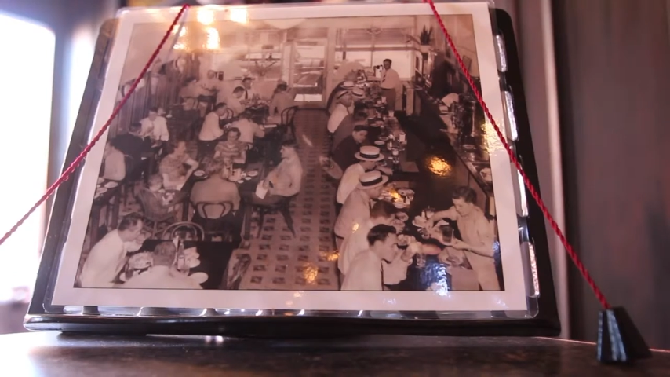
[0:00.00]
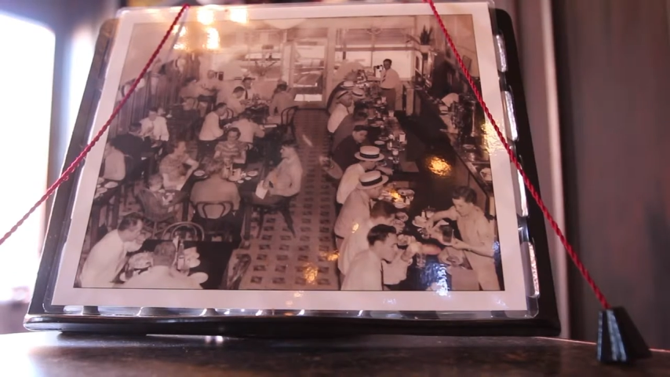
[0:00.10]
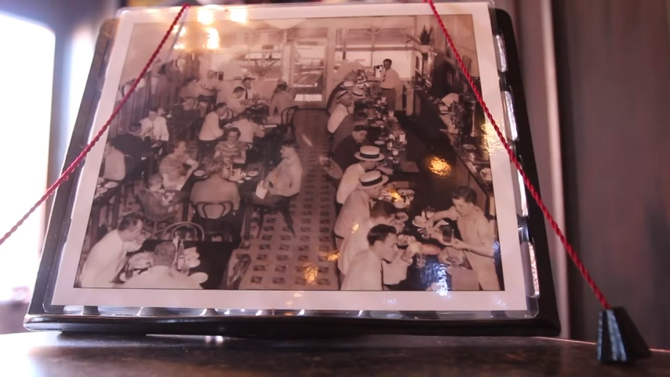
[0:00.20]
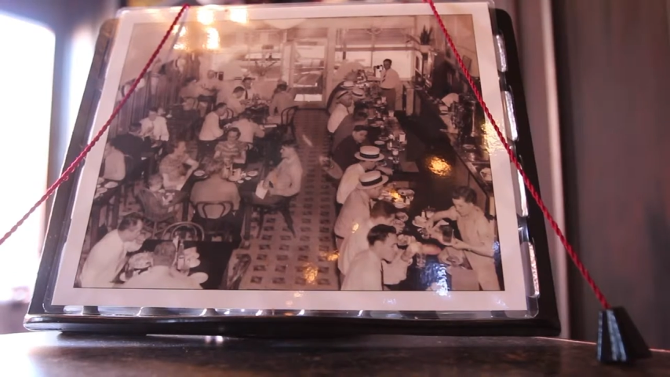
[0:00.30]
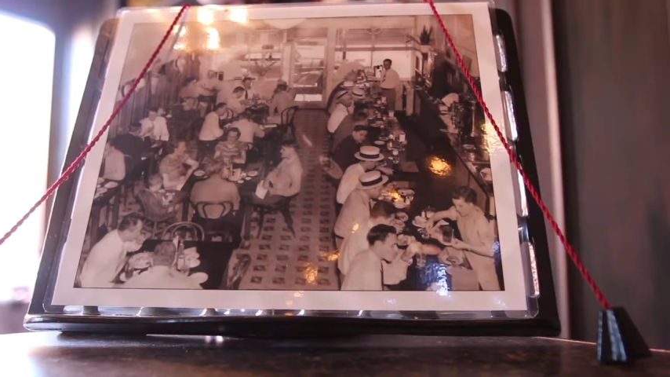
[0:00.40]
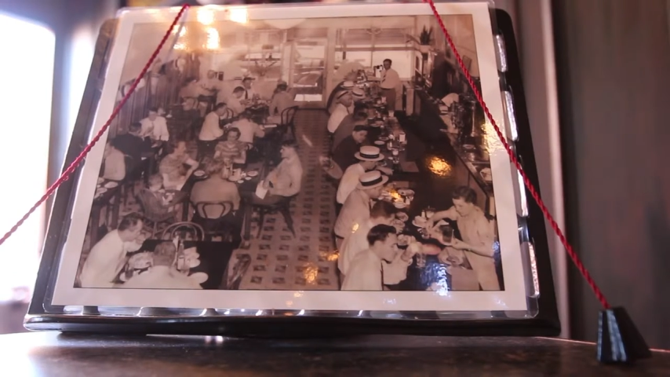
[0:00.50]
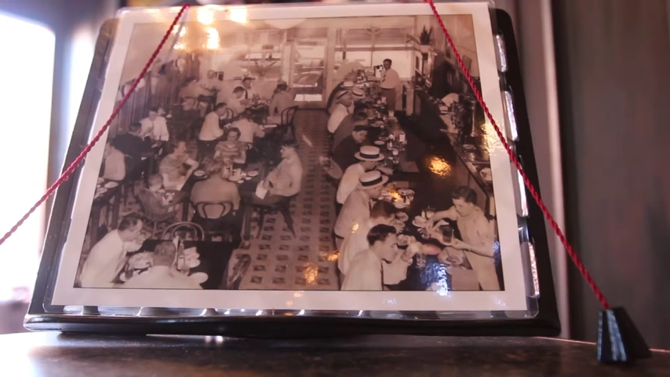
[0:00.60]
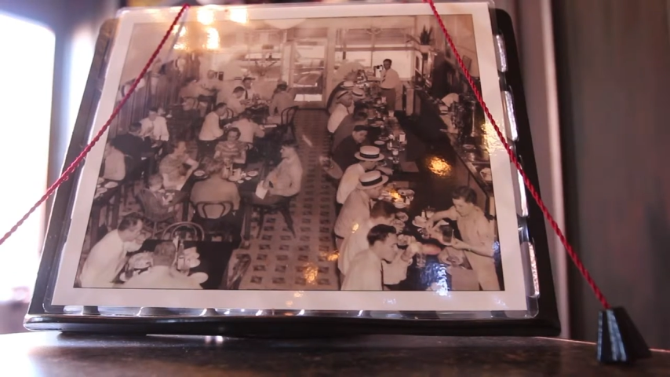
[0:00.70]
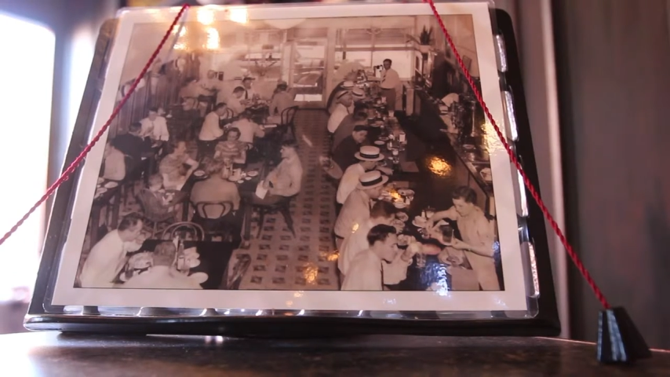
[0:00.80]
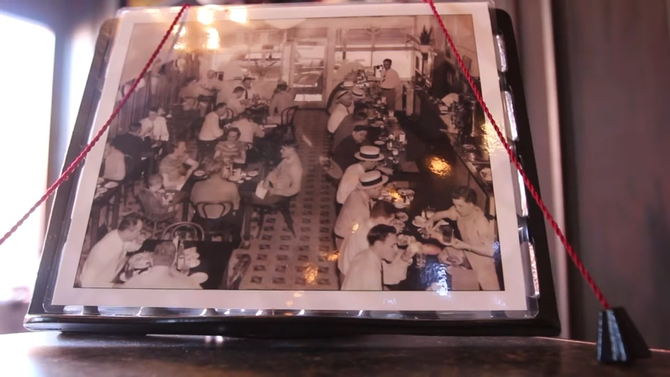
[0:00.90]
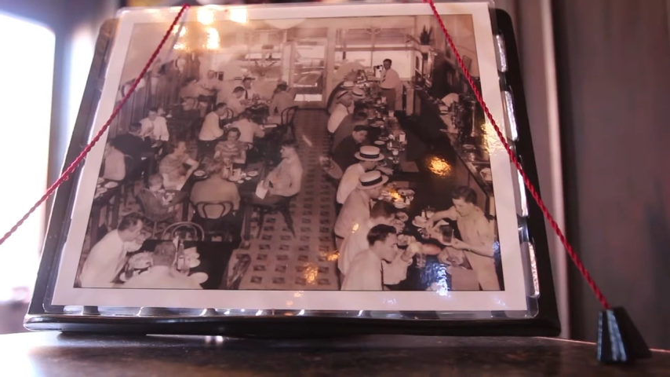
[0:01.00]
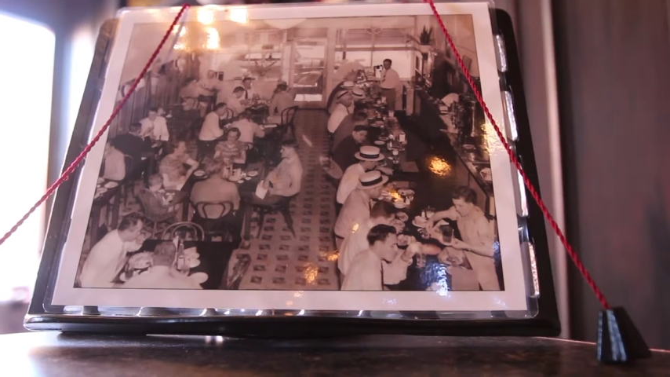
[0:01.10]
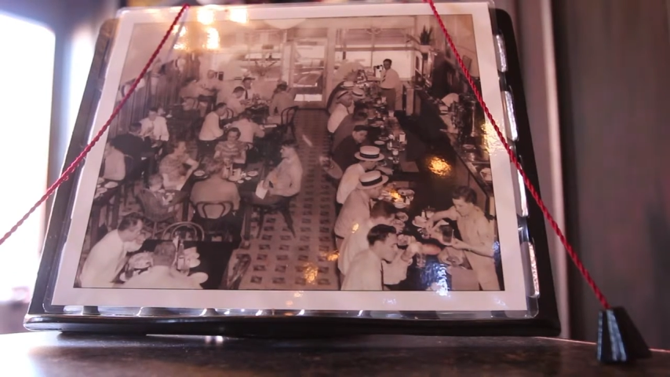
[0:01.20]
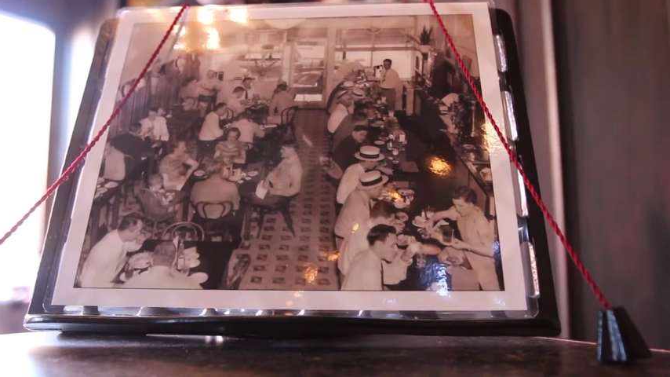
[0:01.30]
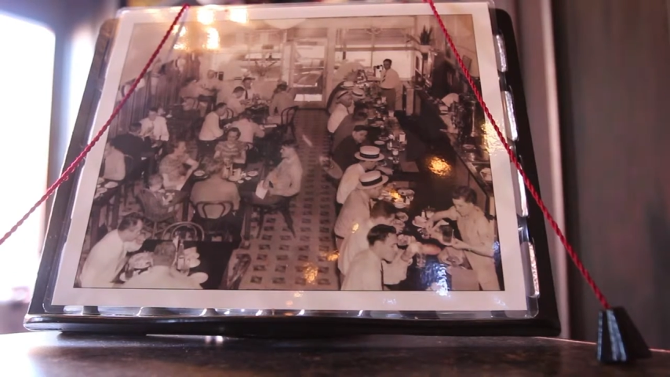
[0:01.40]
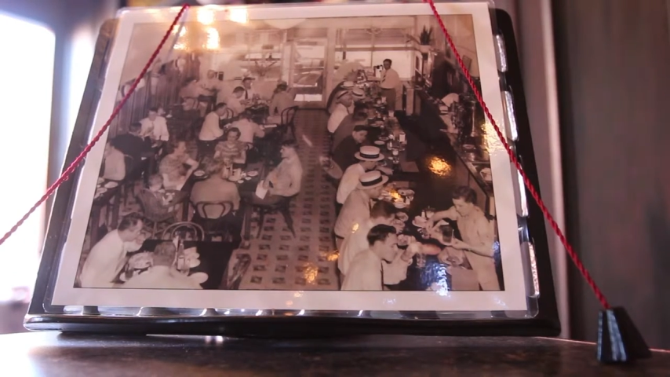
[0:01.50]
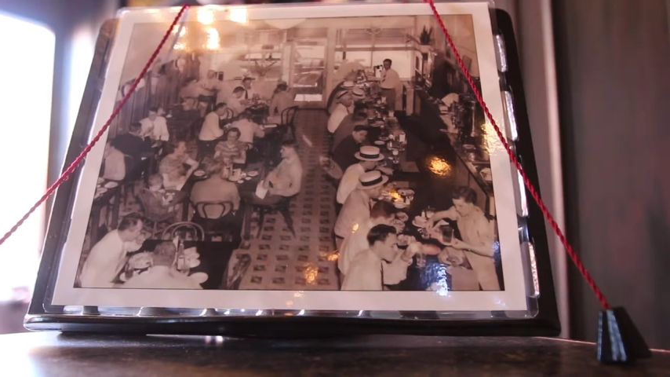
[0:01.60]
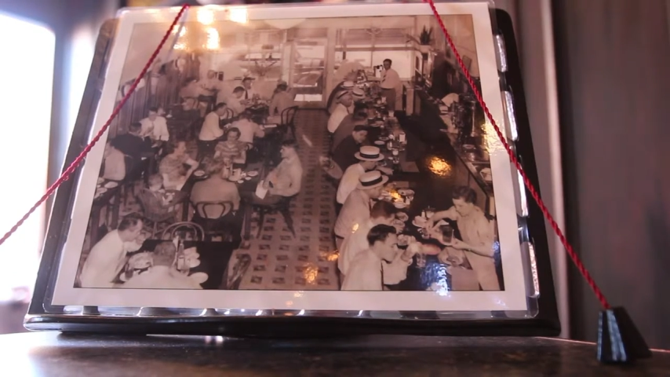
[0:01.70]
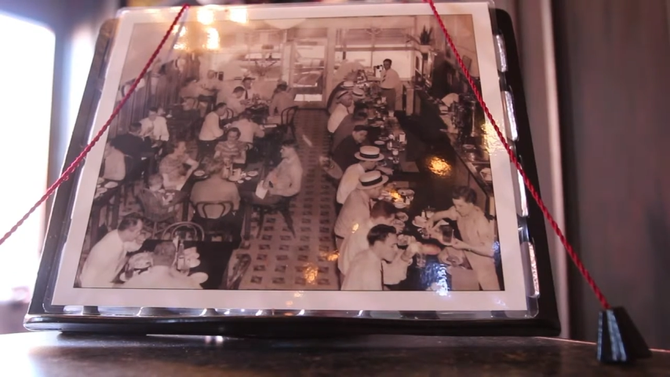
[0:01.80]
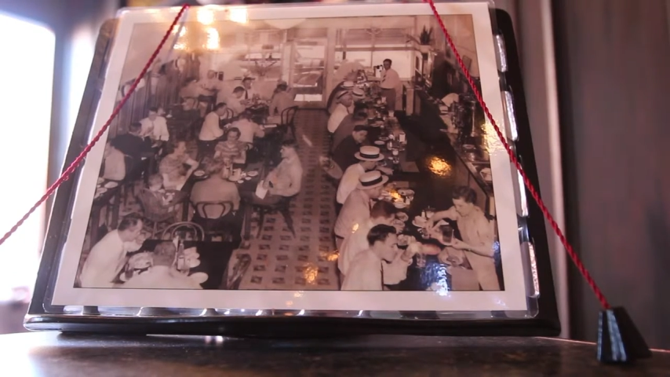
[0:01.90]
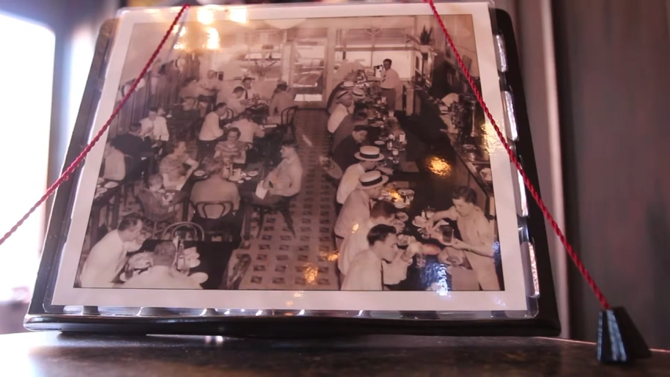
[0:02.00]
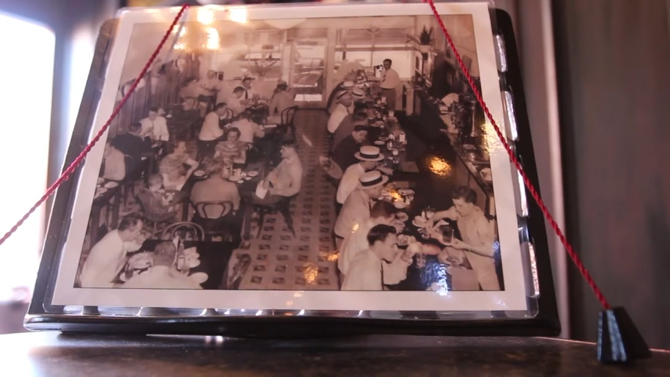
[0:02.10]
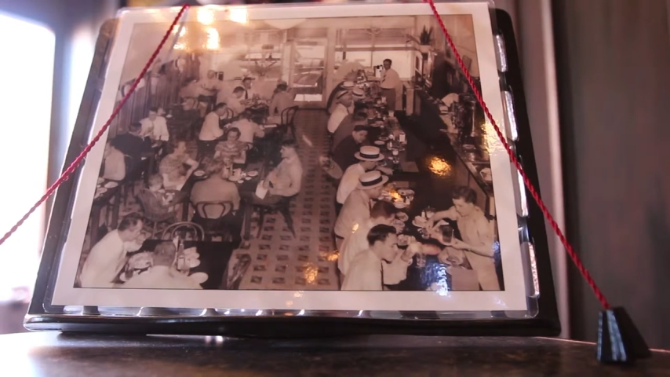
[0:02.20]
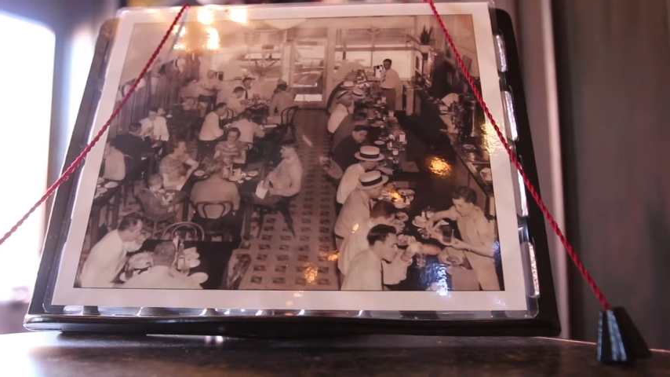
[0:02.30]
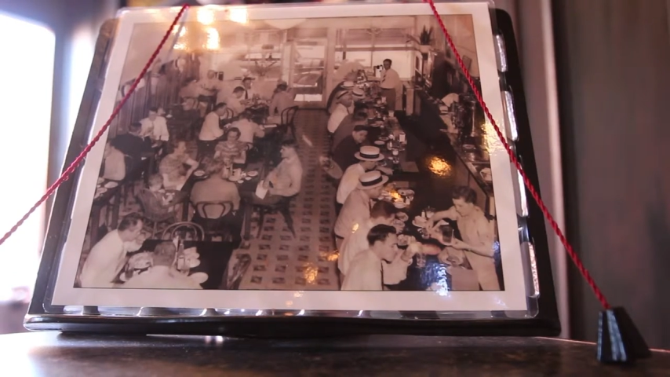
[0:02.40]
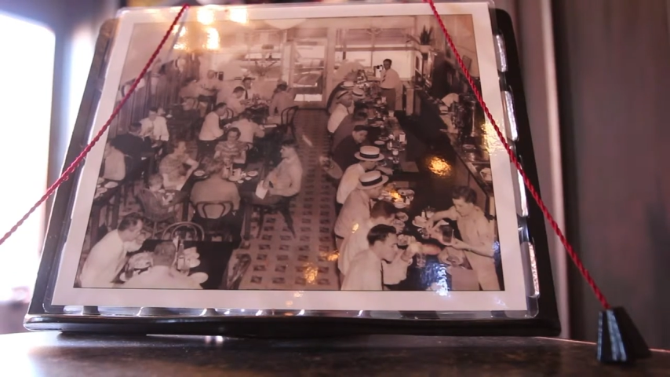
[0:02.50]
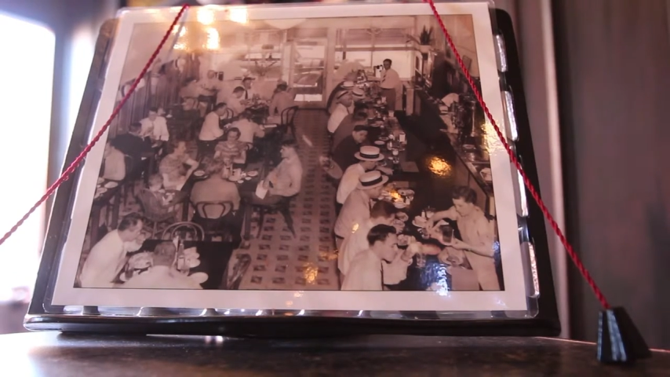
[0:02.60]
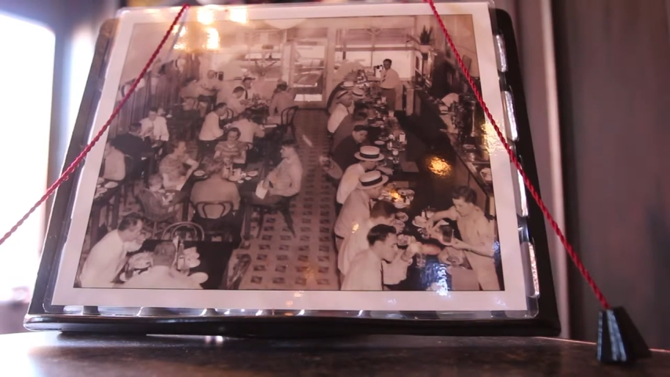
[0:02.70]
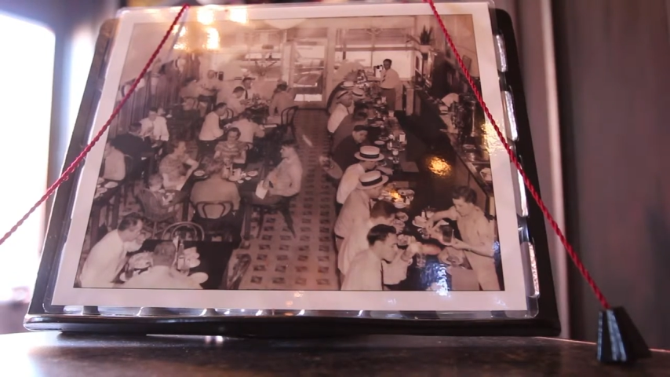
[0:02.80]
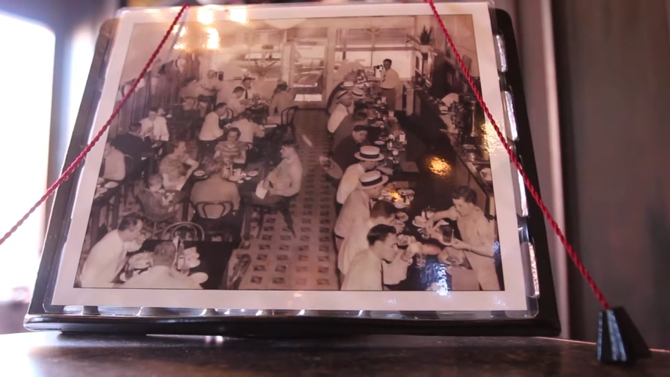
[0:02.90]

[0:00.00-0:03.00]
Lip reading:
[unreadable: no face in view]